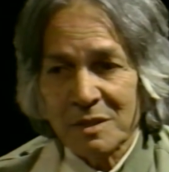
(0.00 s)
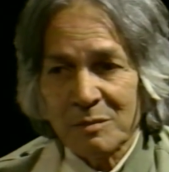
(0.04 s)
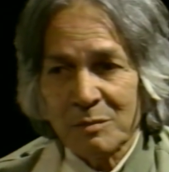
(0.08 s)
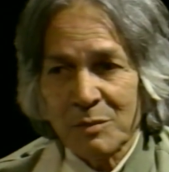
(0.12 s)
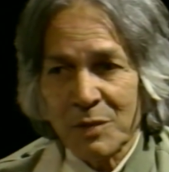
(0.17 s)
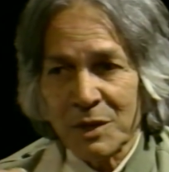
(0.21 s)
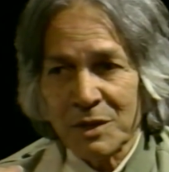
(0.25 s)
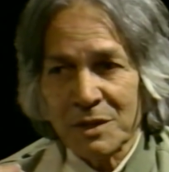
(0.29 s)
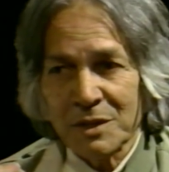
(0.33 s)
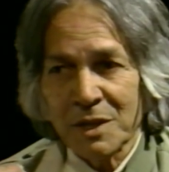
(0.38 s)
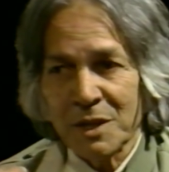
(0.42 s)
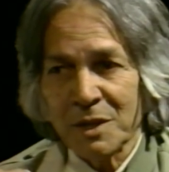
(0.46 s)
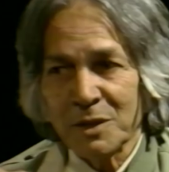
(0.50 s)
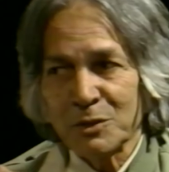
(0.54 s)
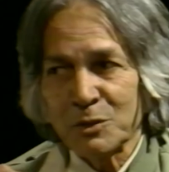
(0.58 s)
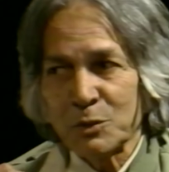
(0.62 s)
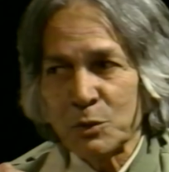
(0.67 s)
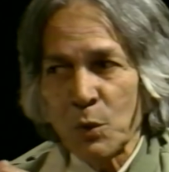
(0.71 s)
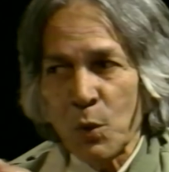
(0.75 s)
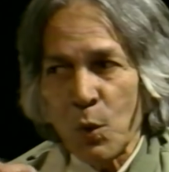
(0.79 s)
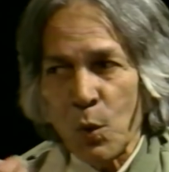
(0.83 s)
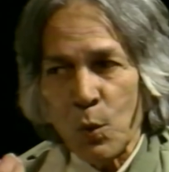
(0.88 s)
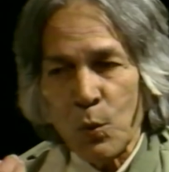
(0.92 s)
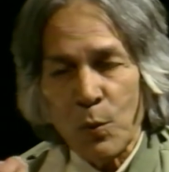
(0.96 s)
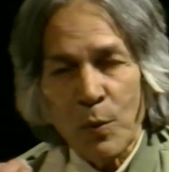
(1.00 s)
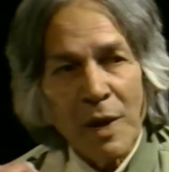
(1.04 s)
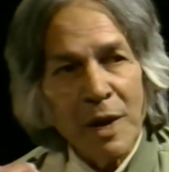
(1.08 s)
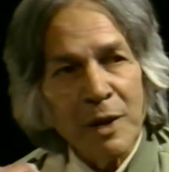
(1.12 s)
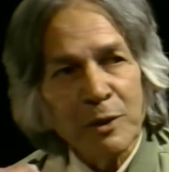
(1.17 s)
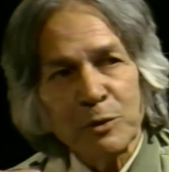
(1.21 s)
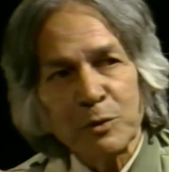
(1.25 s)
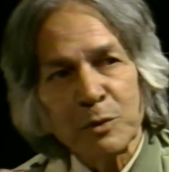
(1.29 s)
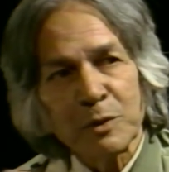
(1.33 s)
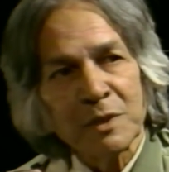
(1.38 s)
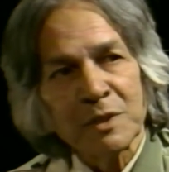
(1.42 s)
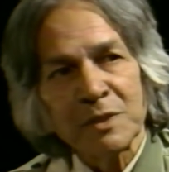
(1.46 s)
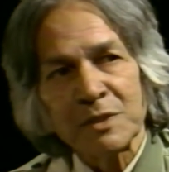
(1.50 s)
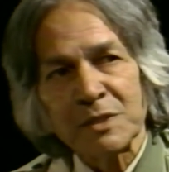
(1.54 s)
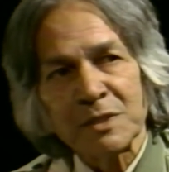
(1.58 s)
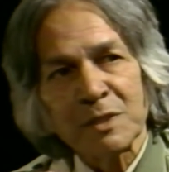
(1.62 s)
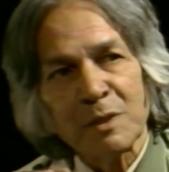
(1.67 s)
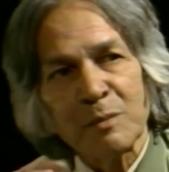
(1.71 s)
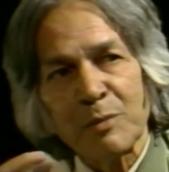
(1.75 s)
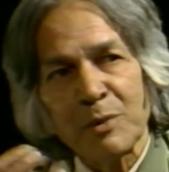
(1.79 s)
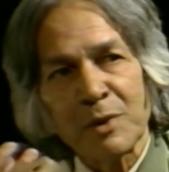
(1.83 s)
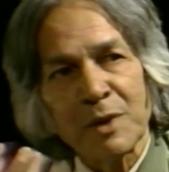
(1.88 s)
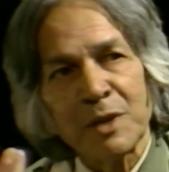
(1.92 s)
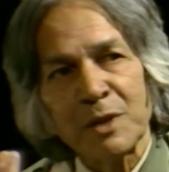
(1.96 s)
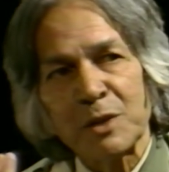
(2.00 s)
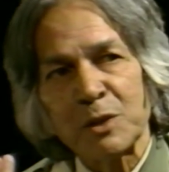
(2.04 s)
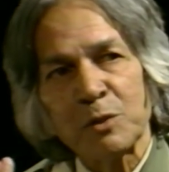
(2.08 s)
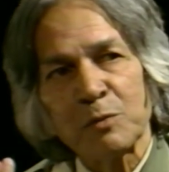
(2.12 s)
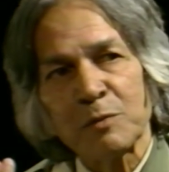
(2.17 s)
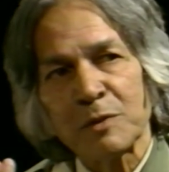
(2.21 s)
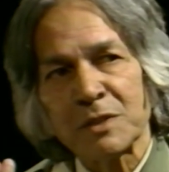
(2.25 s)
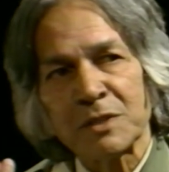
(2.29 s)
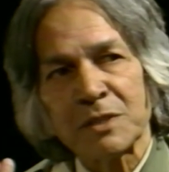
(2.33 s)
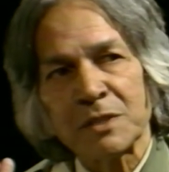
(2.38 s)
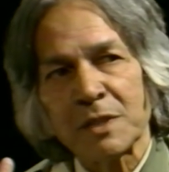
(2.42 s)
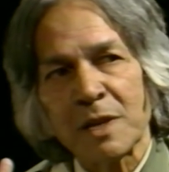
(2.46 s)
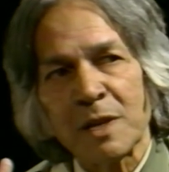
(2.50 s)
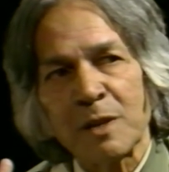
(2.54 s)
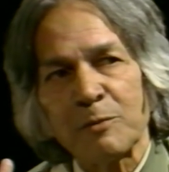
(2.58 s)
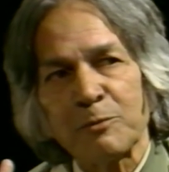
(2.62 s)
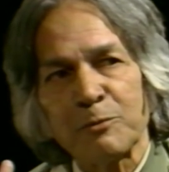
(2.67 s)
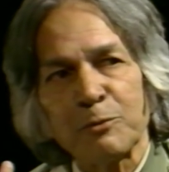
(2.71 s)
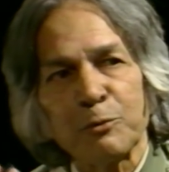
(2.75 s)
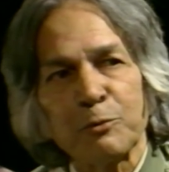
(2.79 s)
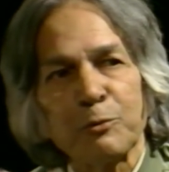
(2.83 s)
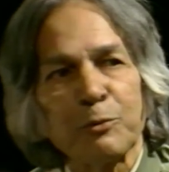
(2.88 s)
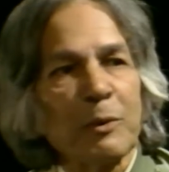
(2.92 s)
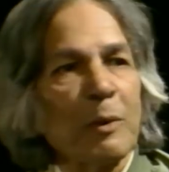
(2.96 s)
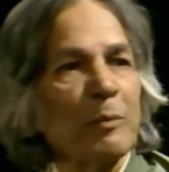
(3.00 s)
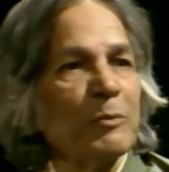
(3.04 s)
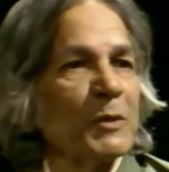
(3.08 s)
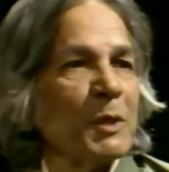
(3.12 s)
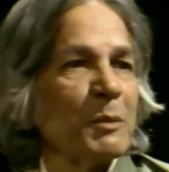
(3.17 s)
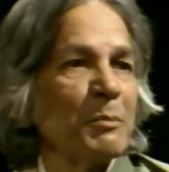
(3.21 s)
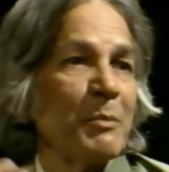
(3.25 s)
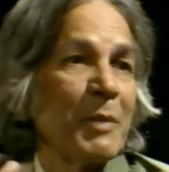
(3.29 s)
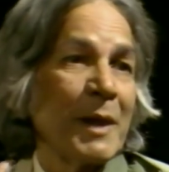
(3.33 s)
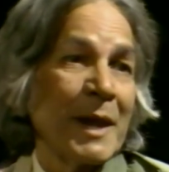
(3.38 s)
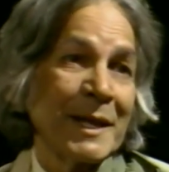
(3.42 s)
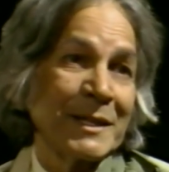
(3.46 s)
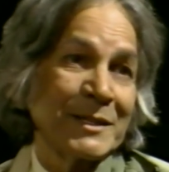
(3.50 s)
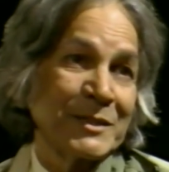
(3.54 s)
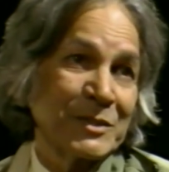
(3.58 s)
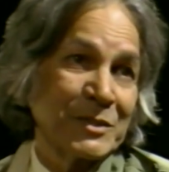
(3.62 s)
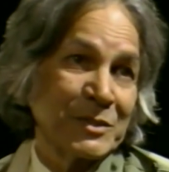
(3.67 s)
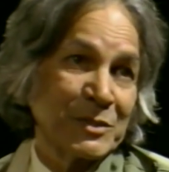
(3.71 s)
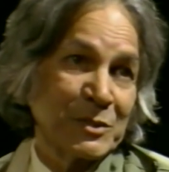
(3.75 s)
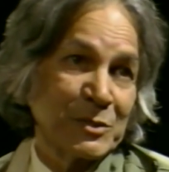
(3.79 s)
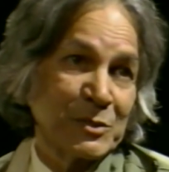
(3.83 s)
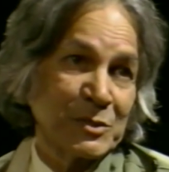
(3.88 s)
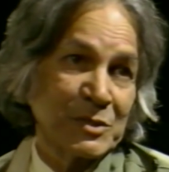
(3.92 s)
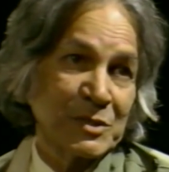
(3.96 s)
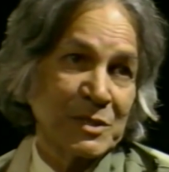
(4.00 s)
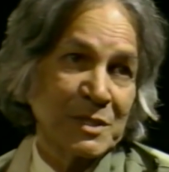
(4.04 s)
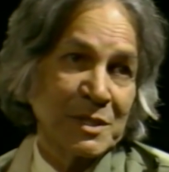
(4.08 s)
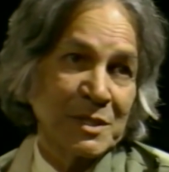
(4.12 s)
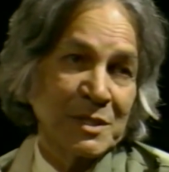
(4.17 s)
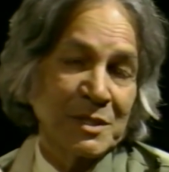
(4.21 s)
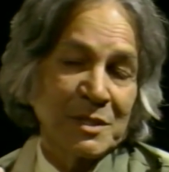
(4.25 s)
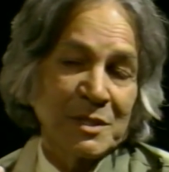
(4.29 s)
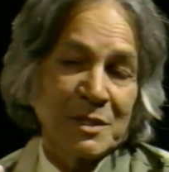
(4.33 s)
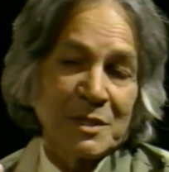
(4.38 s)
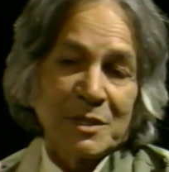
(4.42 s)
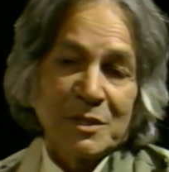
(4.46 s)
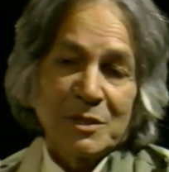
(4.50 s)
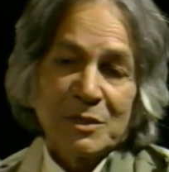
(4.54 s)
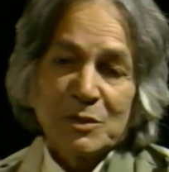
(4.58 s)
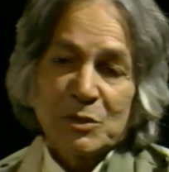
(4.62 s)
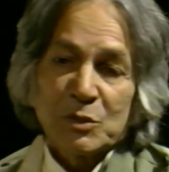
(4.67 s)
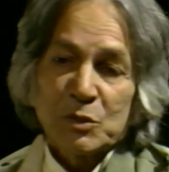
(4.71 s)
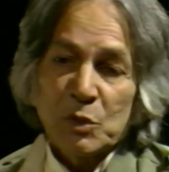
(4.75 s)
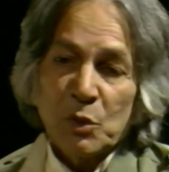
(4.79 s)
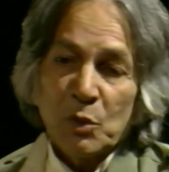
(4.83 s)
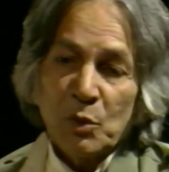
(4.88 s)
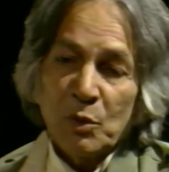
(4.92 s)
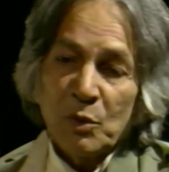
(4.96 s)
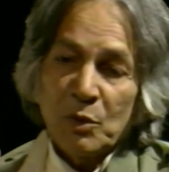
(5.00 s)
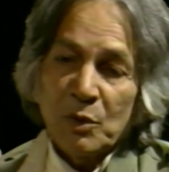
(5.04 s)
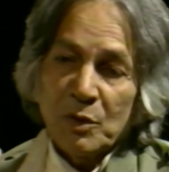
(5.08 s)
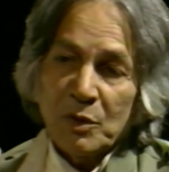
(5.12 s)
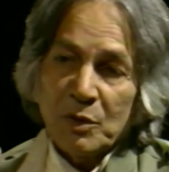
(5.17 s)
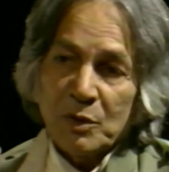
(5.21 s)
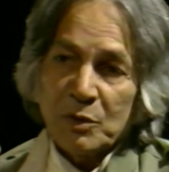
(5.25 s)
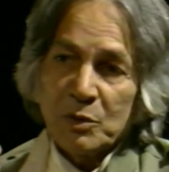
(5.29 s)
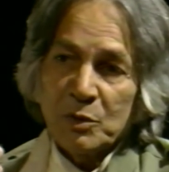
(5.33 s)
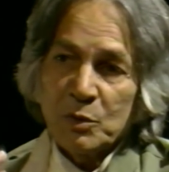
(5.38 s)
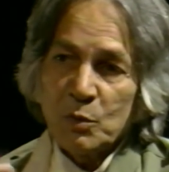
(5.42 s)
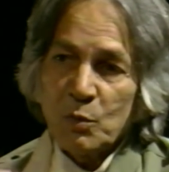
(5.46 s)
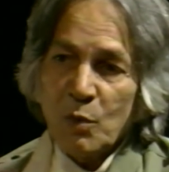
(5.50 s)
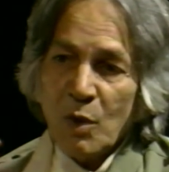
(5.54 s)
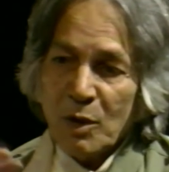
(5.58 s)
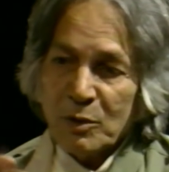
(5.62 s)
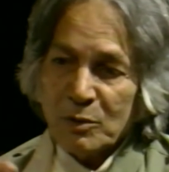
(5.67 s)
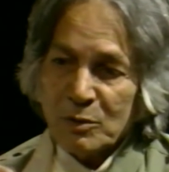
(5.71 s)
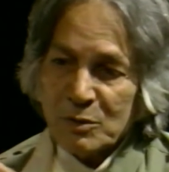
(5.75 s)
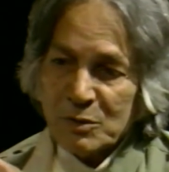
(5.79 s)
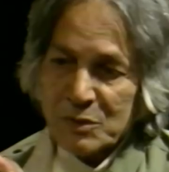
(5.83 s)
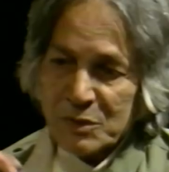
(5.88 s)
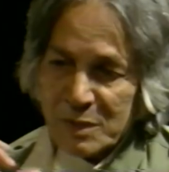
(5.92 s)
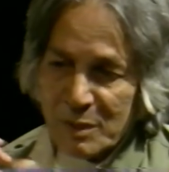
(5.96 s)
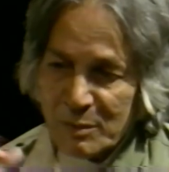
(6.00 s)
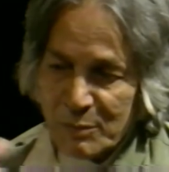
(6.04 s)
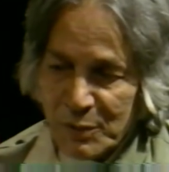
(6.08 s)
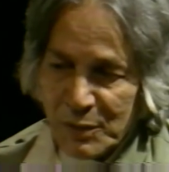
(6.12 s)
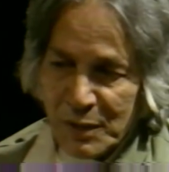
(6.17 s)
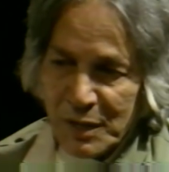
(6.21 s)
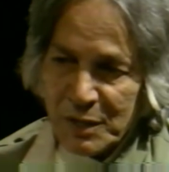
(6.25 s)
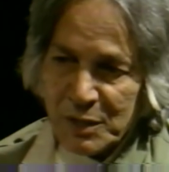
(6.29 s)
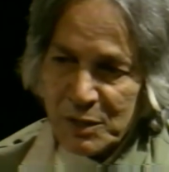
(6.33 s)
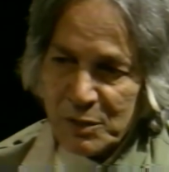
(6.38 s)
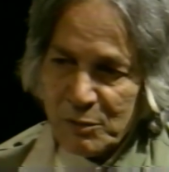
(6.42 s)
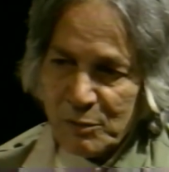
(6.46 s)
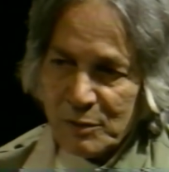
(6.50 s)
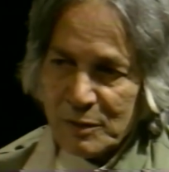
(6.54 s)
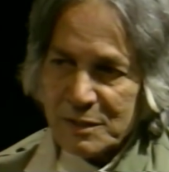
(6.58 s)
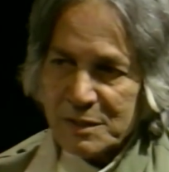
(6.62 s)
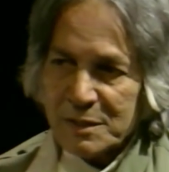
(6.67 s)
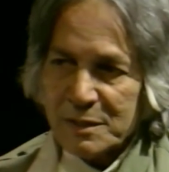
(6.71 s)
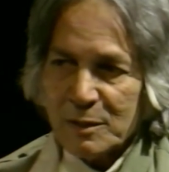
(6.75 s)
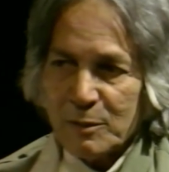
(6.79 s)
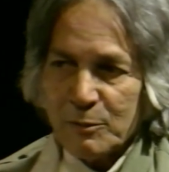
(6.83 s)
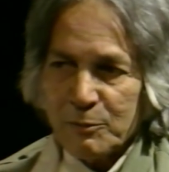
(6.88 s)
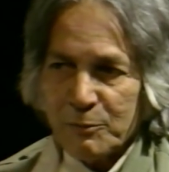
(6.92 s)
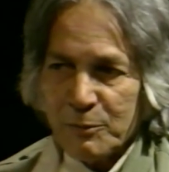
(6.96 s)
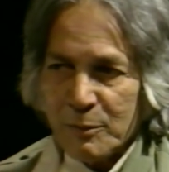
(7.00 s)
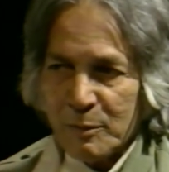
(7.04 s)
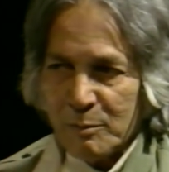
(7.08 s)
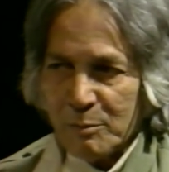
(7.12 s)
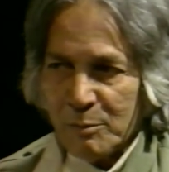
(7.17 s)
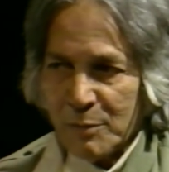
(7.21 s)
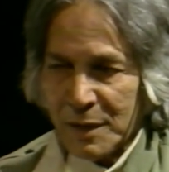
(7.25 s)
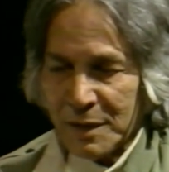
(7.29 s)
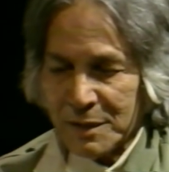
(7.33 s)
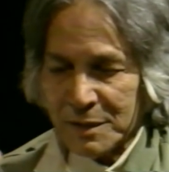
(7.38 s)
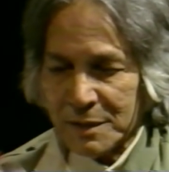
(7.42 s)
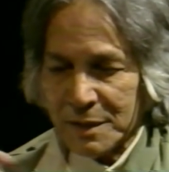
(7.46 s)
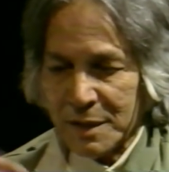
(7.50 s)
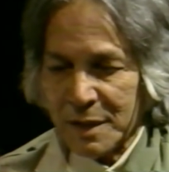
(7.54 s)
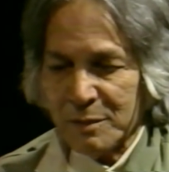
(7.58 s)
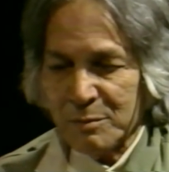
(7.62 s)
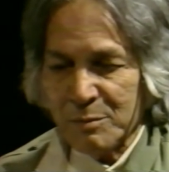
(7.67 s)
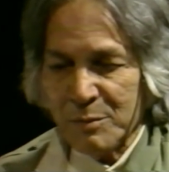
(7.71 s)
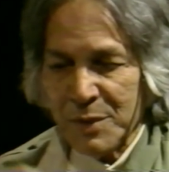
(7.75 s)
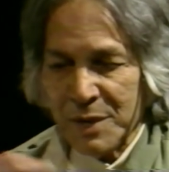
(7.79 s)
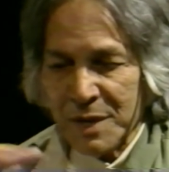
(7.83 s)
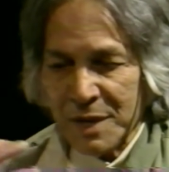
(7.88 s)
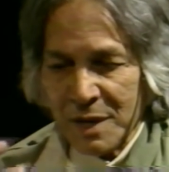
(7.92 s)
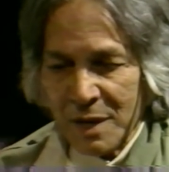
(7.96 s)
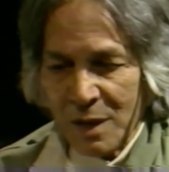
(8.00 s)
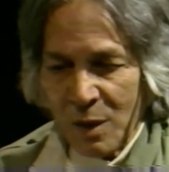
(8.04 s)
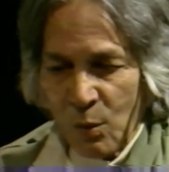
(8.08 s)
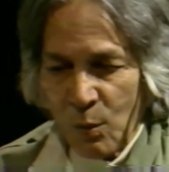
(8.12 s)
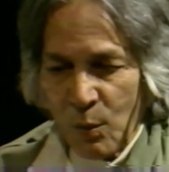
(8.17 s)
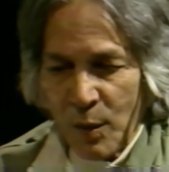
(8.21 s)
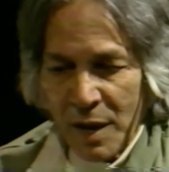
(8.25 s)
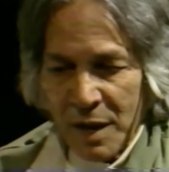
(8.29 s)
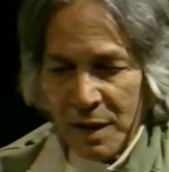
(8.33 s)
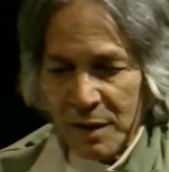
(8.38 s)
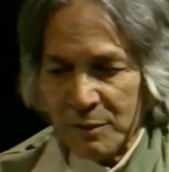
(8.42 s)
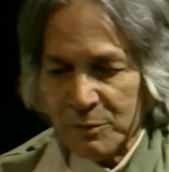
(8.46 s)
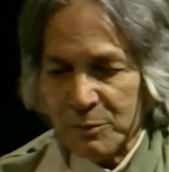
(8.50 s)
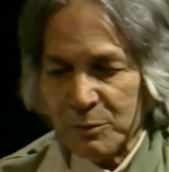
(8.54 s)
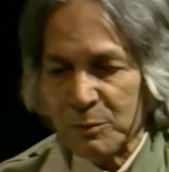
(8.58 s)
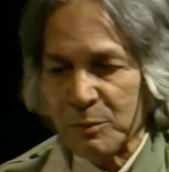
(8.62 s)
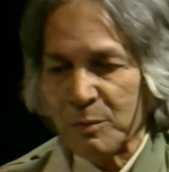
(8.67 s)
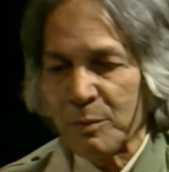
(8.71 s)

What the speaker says: But there is no way you can separate yourself from the breath, you see. So you want to separate yourself from breath and be aware of